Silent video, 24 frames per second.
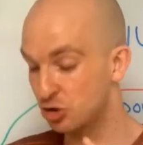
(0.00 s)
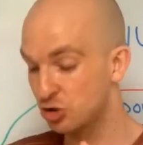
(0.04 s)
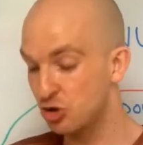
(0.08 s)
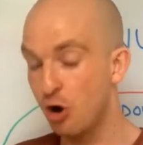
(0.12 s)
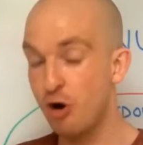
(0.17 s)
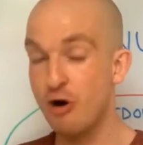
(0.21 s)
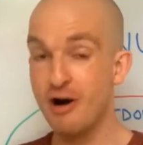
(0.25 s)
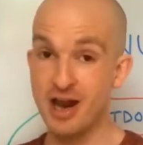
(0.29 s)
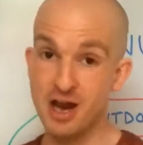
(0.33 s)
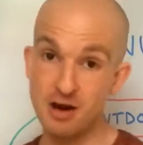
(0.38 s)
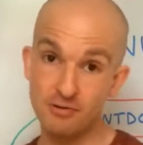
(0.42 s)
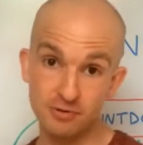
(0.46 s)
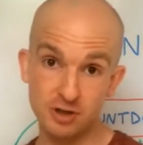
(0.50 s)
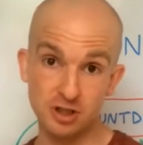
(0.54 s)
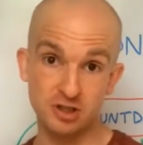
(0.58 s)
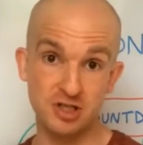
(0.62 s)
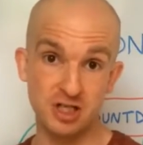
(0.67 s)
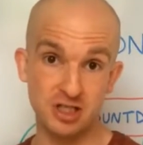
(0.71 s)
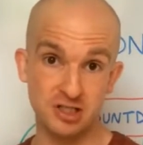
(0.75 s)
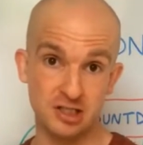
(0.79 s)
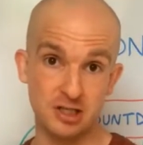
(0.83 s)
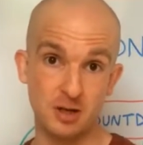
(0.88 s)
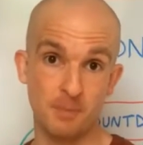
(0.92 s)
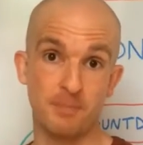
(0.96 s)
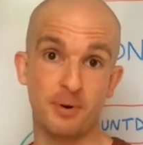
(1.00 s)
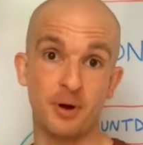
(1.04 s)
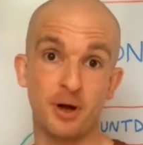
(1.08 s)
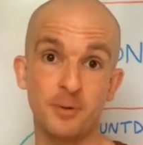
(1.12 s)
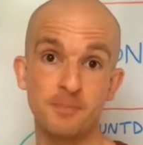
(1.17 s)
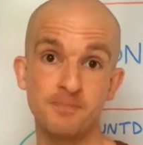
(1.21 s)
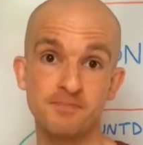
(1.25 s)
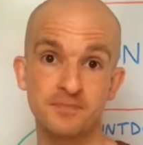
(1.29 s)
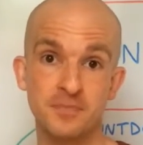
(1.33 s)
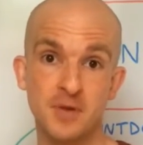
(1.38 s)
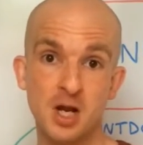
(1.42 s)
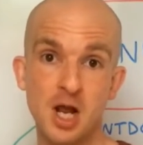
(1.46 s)
so
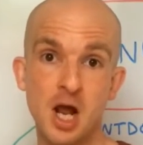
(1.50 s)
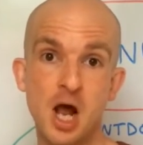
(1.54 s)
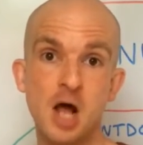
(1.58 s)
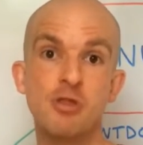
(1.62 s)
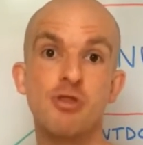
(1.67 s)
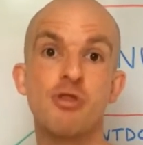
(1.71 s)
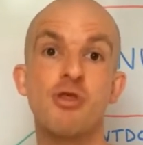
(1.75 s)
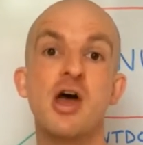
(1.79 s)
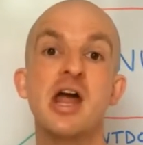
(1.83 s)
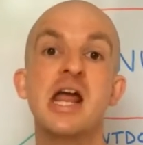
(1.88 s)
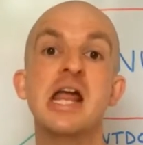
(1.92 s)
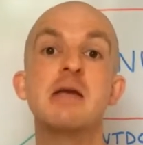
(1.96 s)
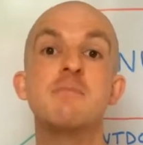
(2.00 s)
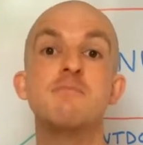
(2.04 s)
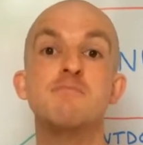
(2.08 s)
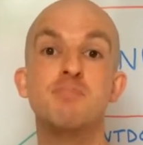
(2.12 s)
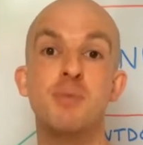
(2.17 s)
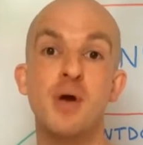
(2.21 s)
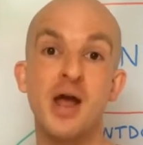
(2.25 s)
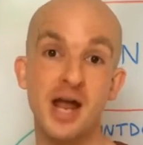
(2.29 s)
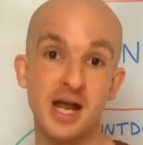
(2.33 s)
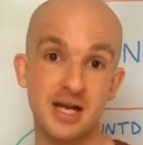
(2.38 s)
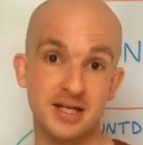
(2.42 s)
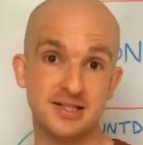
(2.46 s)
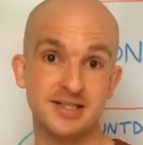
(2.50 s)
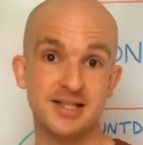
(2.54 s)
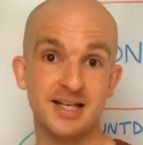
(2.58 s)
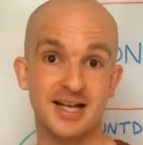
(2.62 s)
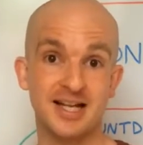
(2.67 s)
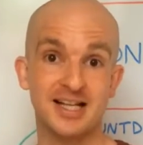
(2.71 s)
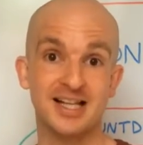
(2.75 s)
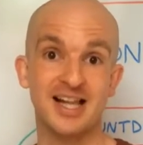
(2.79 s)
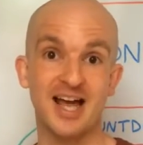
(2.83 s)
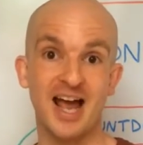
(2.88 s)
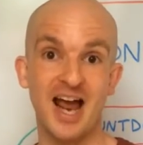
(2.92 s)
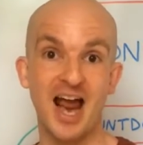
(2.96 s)
irresistible that it
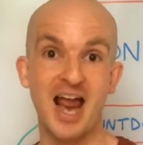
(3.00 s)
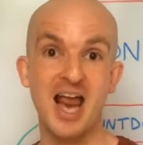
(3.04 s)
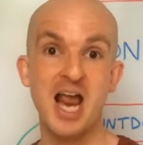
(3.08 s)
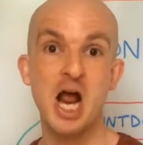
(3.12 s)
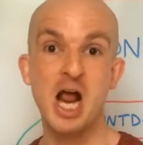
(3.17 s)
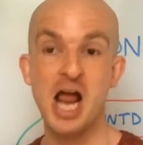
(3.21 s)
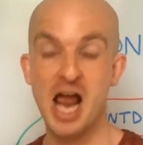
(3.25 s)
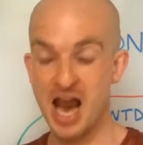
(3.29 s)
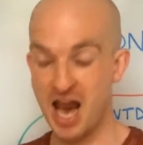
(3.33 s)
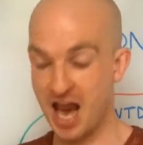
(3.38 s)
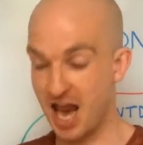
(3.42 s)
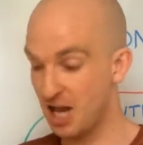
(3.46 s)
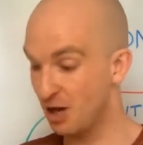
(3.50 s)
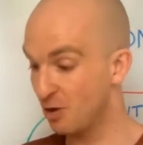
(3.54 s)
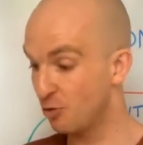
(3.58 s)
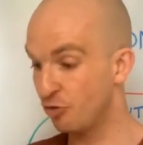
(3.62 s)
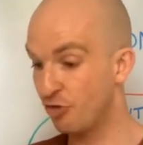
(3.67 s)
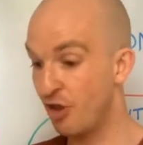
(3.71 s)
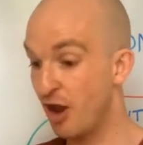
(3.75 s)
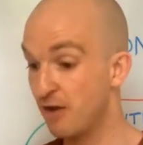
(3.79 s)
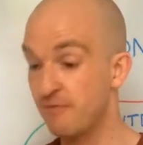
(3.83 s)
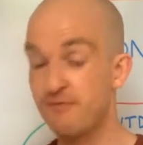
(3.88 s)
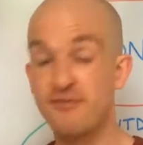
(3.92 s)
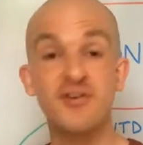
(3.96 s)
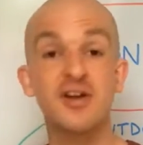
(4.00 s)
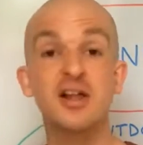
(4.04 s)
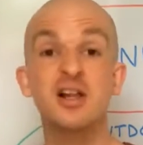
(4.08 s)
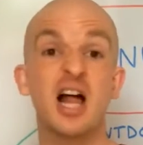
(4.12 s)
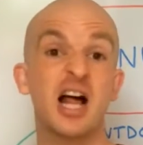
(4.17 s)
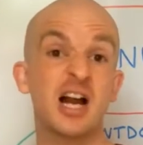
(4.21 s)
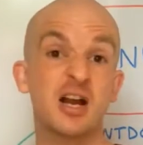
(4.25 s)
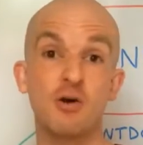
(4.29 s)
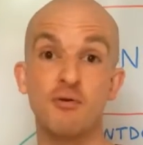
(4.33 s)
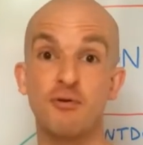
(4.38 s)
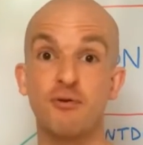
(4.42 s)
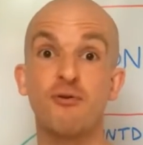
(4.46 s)
basically, they'd feel
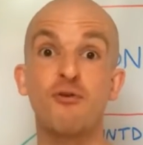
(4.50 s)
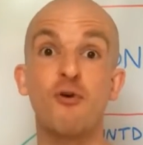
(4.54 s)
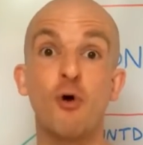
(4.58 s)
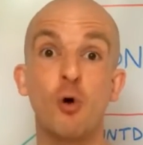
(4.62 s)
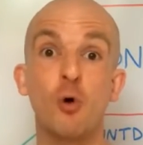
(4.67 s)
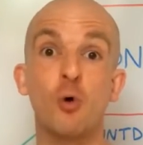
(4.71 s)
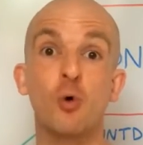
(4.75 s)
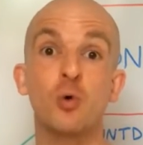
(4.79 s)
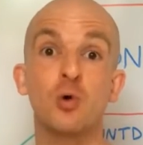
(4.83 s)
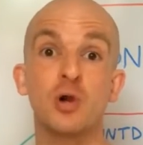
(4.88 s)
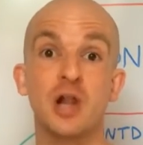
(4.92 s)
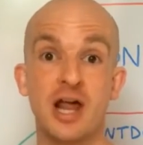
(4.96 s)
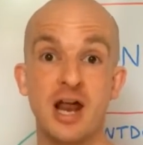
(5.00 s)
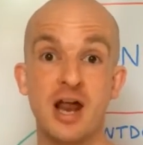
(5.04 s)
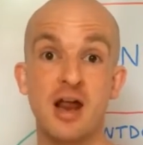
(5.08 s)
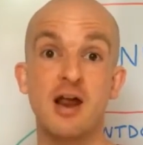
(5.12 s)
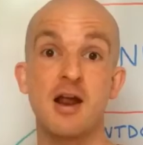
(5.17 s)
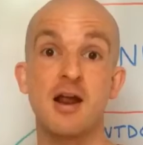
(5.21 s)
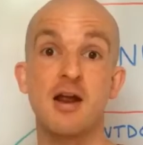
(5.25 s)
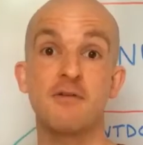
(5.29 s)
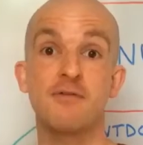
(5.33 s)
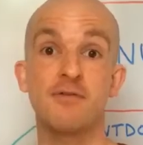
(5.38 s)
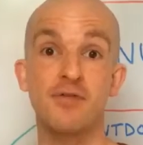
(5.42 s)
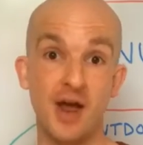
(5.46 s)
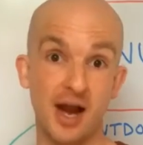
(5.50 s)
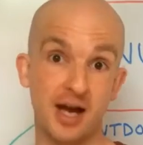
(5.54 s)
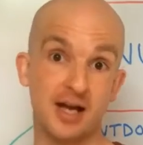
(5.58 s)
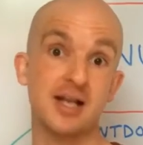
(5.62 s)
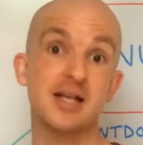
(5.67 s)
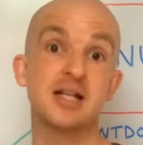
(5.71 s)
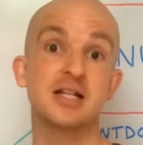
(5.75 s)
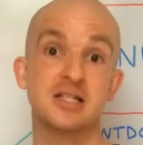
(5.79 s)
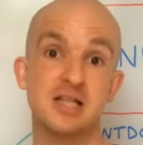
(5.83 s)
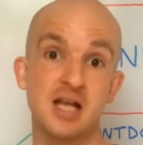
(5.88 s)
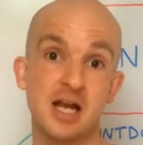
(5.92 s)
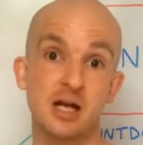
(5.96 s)
like a fool if they
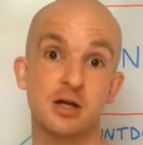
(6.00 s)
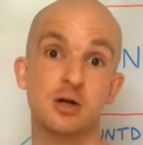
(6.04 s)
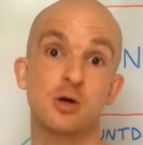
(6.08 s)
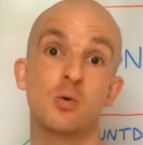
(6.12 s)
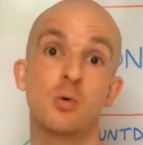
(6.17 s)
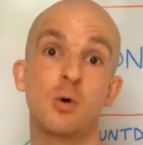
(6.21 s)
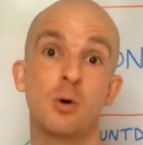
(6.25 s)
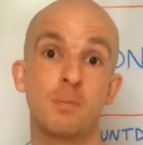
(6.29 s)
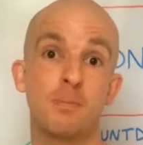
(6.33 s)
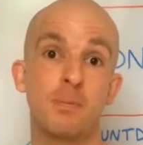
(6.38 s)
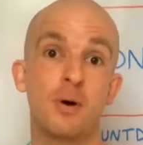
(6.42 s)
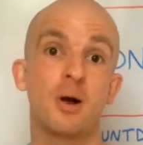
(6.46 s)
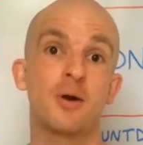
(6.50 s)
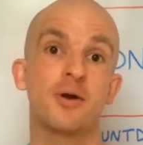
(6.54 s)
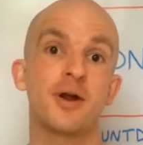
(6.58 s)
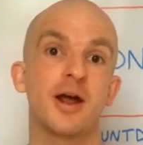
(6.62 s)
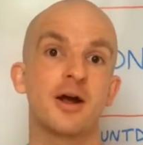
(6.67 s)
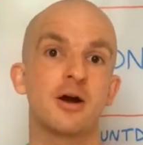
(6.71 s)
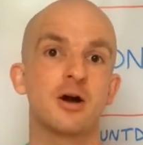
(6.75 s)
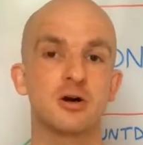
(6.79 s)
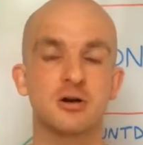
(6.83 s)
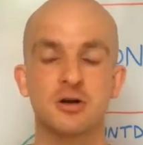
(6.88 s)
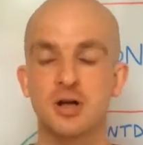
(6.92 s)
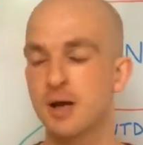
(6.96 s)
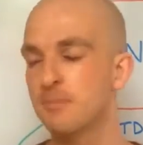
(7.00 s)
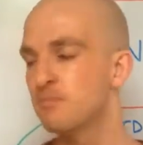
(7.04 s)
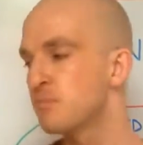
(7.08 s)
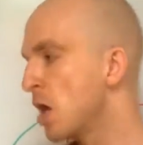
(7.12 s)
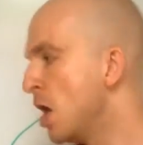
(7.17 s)
didn't take you up on it, okay?